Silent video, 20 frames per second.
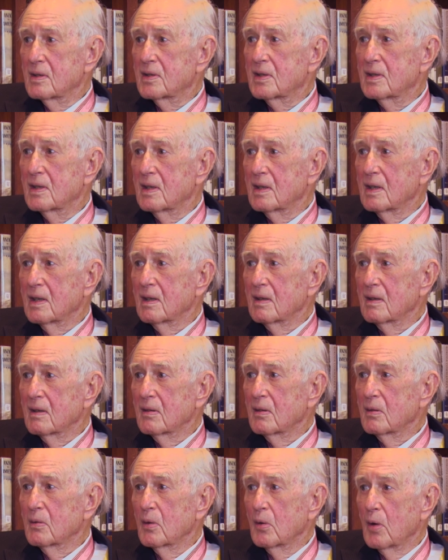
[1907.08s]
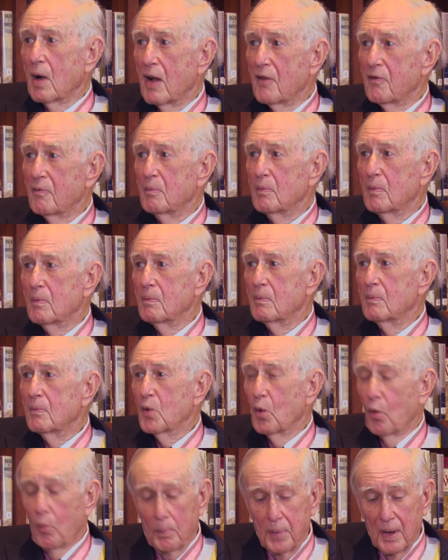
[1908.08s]
Sydney, who I haven't,
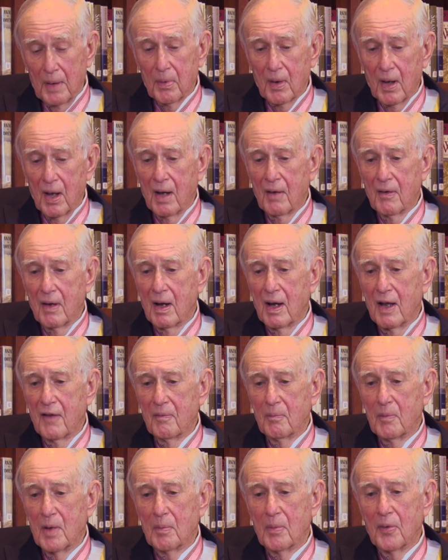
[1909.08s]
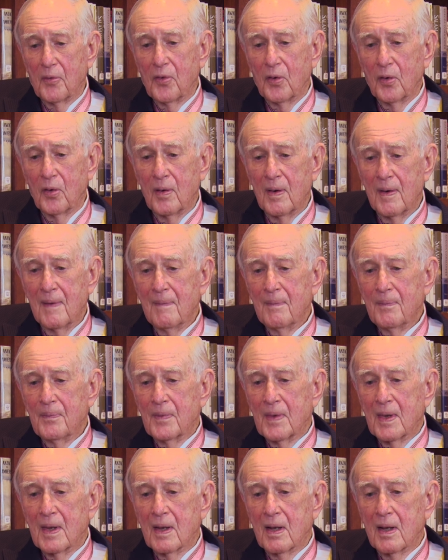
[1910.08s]
or people I haven't met before,
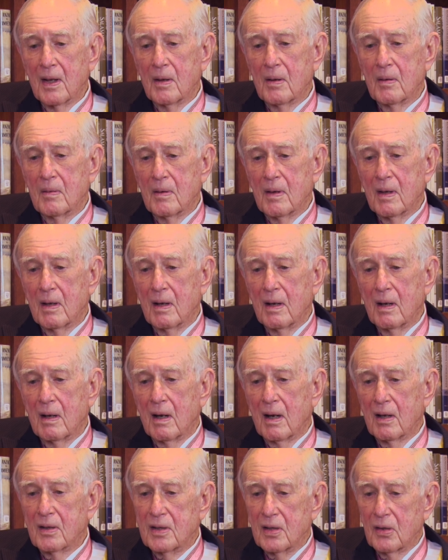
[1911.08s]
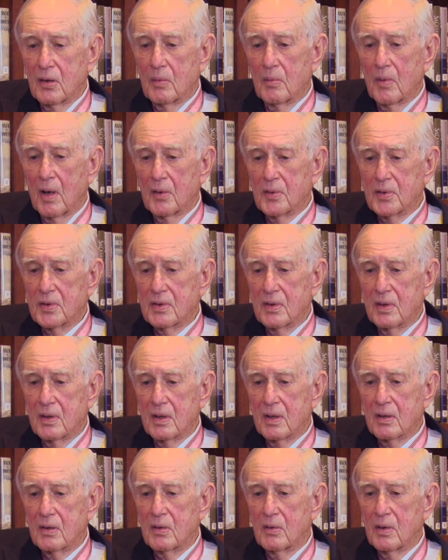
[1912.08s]
I tell them I was in
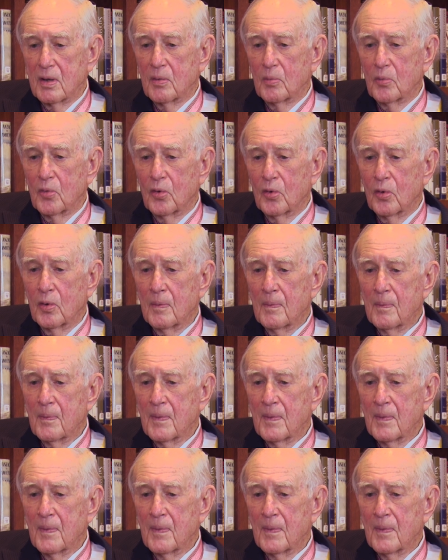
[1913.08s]
the Korean War.